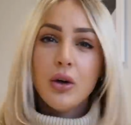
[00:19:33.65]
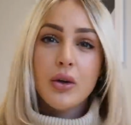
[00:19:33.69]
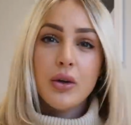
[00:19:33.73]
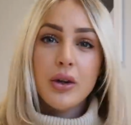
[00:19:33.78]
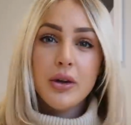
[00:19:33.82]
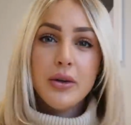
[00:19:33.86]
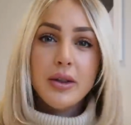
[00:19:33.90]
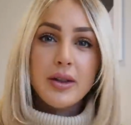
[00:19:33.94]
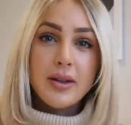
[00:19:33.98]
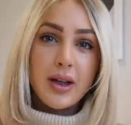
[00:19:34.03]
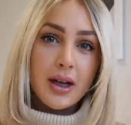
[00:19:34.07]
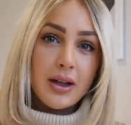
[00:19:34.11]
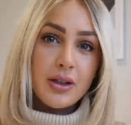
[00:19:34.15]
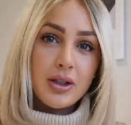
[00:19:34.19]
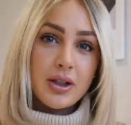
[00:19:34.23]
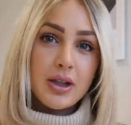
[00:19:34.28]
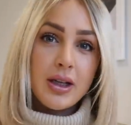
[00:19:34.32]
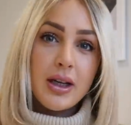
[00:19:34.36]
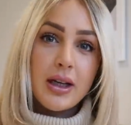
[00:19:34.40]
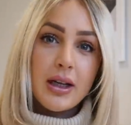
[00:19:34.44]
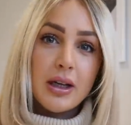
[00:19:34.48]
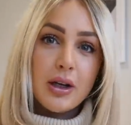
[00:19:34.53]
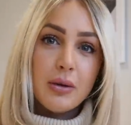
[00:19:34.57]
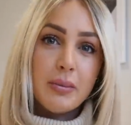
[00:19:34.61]
Although it's
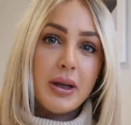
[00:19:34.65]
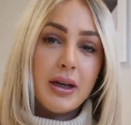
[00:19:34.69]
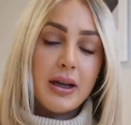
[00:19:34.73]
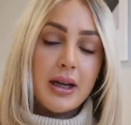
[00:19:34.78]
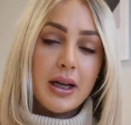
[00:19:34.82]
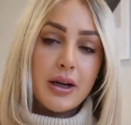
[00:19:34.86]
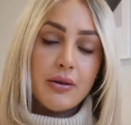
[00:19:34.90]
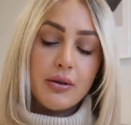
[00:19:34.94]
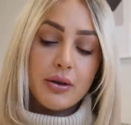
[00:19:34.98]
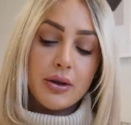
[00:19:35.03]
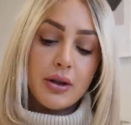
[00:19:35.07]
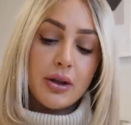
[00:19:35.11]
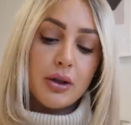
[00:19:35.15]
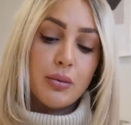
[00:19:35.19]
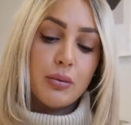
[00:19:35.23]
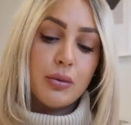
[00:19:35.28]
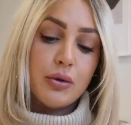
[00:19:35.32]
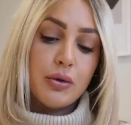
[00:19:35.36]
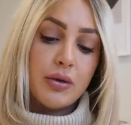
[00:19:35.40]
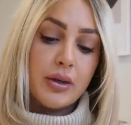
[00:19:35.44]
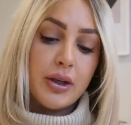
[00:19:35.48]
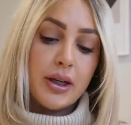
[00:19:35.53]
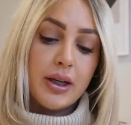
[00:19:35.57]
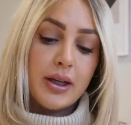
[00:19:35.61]
actually a little bit later on in the
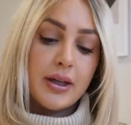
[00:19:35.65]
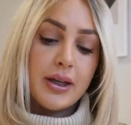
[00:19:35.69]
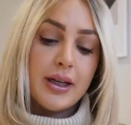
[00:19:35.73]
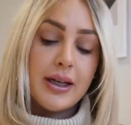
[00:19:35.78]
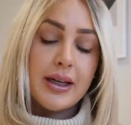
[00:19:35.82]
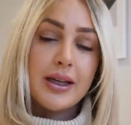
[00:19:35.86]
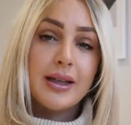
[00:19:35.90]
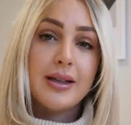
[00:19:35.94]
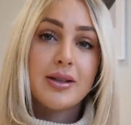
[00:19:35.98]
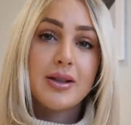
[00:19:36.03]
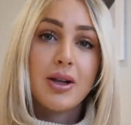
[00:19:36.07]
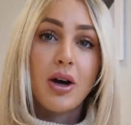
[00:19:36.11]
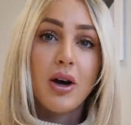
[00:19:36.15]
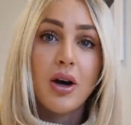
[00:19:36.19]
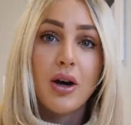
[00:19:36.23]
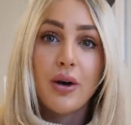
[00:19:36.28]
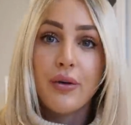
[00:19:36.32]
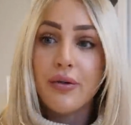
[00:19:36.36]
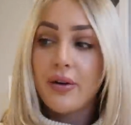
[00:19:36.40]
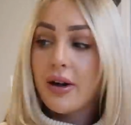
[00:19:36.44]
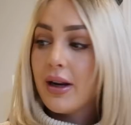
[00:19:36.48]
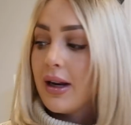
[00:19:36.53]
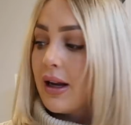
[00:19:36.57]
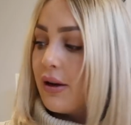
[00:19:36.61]
morning, it is
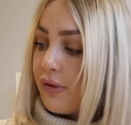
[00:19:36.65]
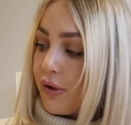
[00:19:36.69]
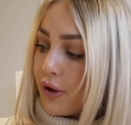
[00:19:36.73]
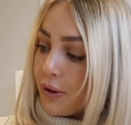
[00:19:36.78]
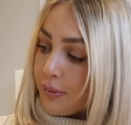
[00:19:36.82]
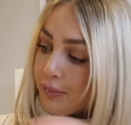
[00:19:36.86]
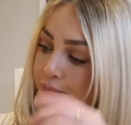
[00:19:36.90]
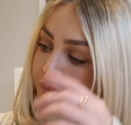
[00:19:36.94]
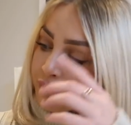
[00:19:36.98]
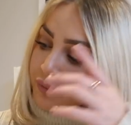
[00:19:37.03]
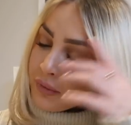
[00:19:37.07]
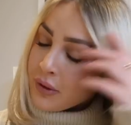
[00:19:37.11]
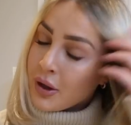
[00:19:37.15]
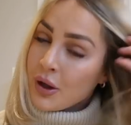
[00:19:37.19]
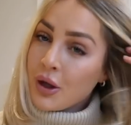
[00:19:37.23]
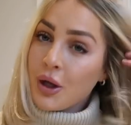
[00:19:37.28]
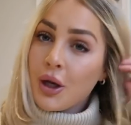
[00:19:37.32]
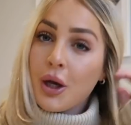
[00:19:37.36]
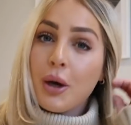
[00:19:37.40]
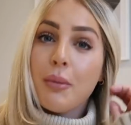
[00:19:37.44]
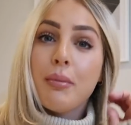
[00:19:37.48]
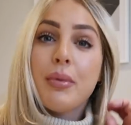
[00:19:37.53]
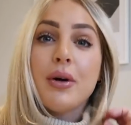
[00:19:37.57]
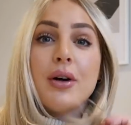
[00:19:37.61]
11:30,
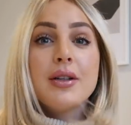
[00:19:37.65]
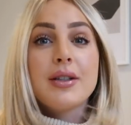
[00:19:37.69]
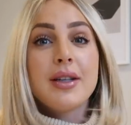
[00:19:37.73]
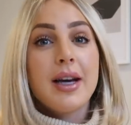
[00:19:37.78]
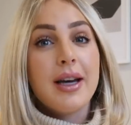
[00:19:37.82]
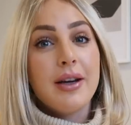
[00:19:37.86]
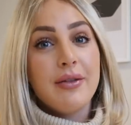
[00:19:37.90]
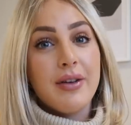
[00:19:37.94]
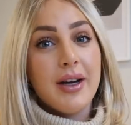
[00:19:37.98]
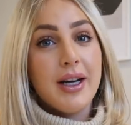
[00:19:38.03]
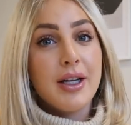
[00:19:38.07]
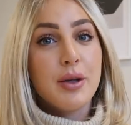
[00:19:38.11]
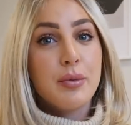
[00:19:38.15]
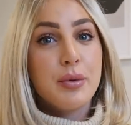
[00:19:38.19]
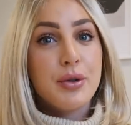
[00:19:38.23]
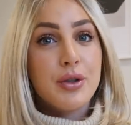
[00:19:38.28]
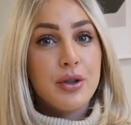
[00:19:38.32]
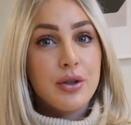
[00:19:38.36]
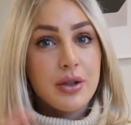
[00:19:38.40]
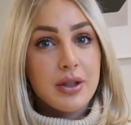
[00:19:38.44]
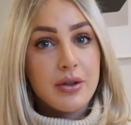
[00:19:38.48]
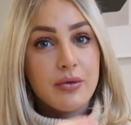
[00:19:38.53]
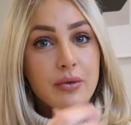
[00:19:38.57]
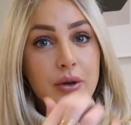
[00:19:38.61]
but I've had a
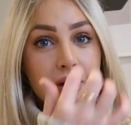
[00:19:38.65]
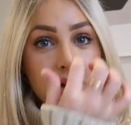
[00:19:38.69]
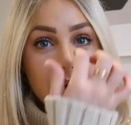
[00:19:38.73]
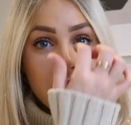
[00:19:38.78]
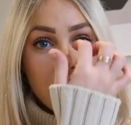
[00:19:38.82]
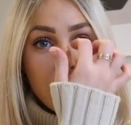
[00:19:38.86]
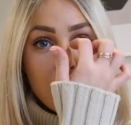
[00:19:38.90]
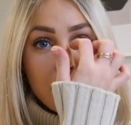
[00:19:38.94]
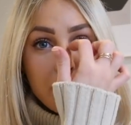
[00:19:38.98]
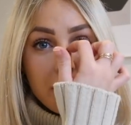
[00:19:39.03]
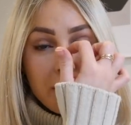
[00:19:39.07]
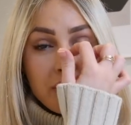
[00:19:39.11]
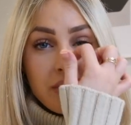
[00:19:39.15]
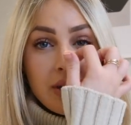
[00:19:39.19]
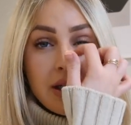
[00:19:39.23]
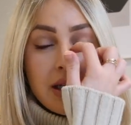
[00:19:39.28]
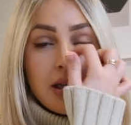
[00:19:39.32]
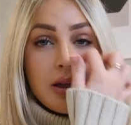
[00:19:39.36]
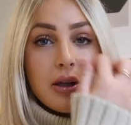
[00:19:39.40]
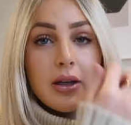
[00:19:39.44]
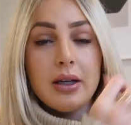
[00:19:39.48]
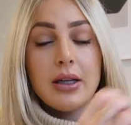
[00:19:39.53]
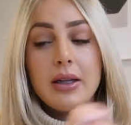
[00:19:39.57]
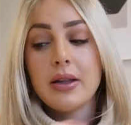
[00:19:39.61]
productive one. I got up
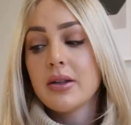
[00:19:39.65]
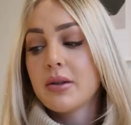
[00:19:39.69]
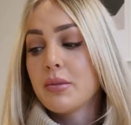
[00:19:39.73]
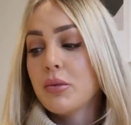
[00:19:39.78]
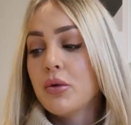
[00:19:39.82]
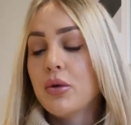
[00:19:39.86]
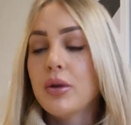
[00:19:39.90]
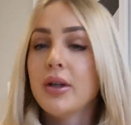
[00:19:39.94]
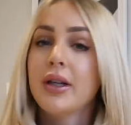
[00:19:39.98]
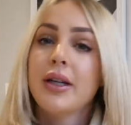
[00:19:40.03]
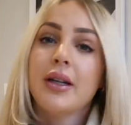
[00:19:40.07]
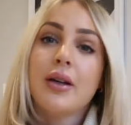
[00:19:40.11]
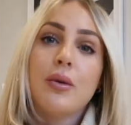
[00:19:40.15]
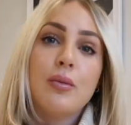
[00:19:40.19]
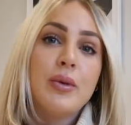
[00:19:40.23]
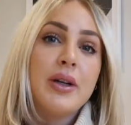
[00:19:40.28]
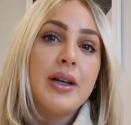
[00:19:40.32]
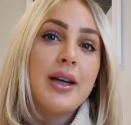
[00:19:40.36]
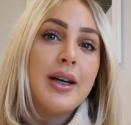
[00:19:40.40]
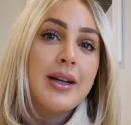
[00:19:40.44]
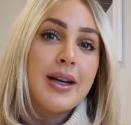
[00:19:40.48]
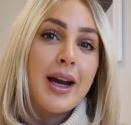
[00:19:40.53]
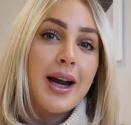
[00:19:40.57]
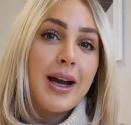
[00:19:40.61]
really early this morning and
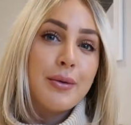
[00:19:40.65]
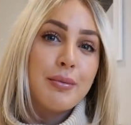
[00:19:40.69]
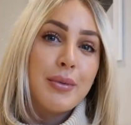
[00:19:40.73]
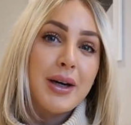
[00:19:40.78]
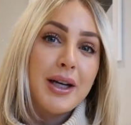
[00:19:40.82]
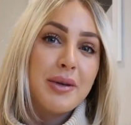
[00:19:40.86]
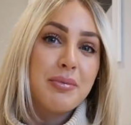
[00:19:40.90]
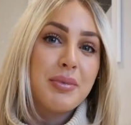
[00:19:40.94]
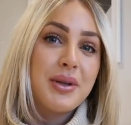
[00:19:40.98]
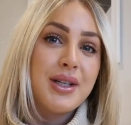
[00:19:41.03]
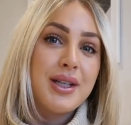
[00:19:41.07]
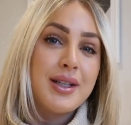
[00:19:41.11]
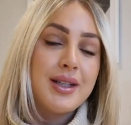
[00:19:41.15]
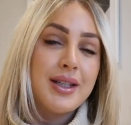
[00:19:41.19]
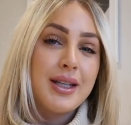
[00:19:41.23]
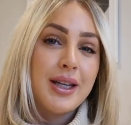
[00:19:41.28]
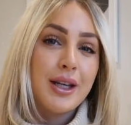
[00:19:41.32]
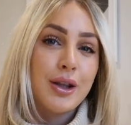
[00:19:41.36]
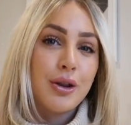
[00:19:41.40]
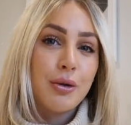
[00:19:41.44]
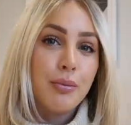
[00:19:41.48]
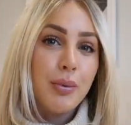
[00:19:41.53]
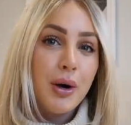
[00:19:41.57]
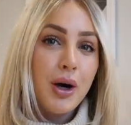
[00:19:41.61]
went and had my PT
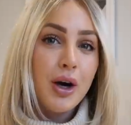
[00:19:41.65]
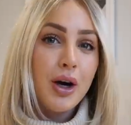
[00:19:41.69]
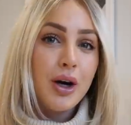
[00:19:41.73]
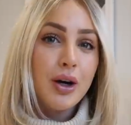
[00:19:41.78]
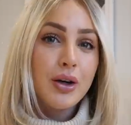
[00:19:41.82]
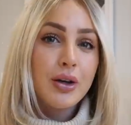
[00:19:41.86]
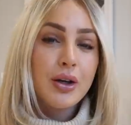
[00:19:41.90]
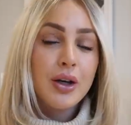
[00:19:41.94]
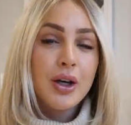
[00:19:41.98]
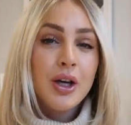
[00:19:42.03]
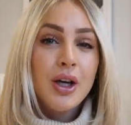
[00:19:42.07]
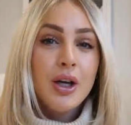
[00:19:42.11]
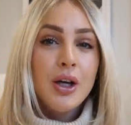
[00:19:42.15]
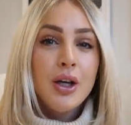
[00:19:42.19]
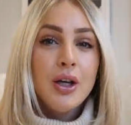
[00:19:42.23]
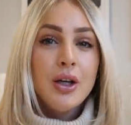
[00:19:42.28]
in the park.